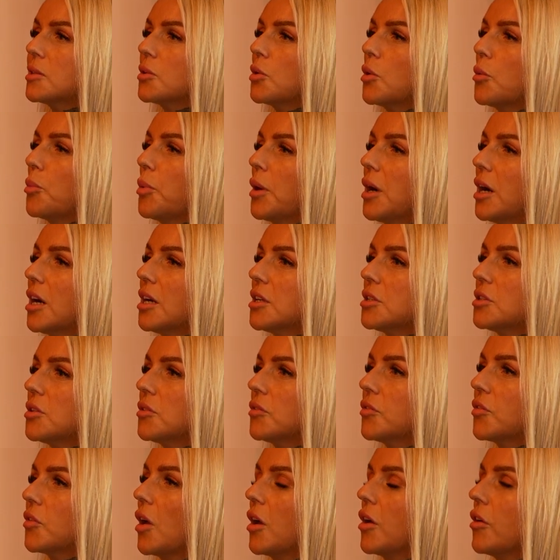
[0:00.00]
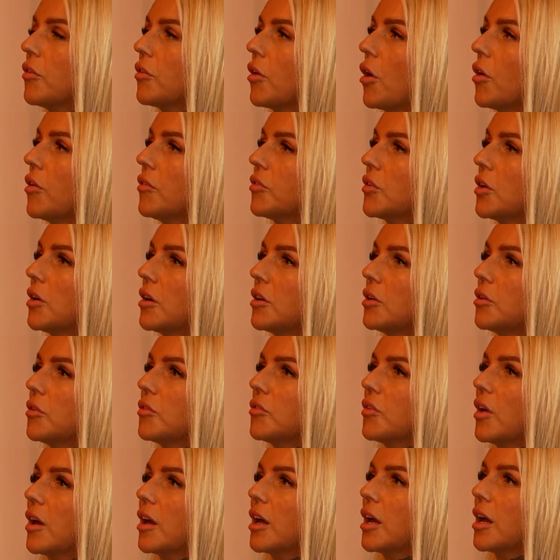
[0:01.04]
Also a part of kind
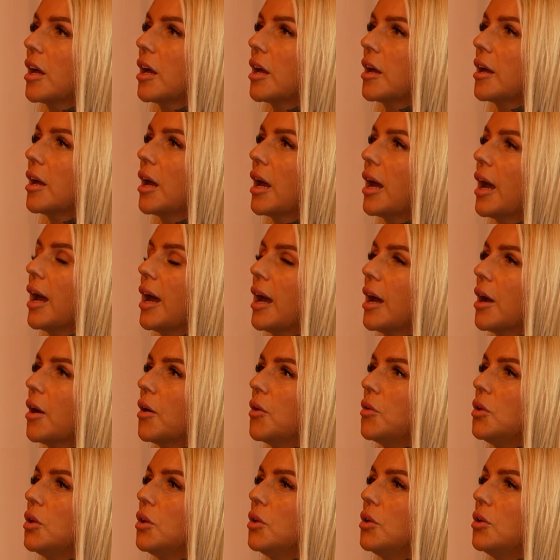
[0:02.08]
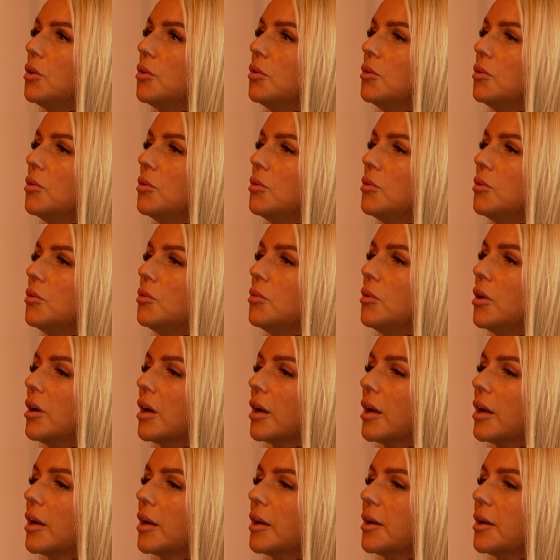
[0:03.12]
of how you...